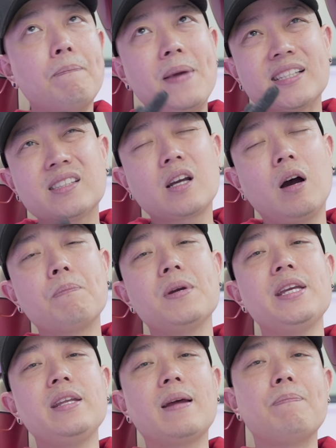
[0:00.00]
best
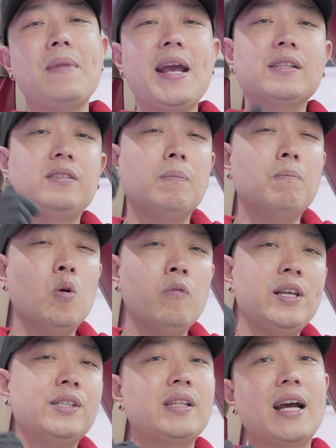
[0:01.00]
company that makes the
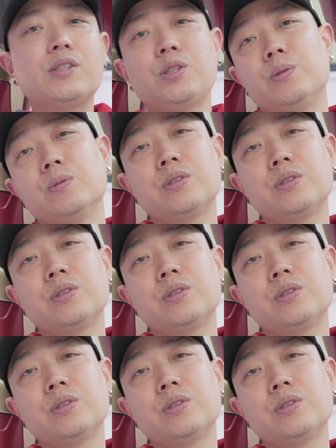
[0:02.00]
movie statue,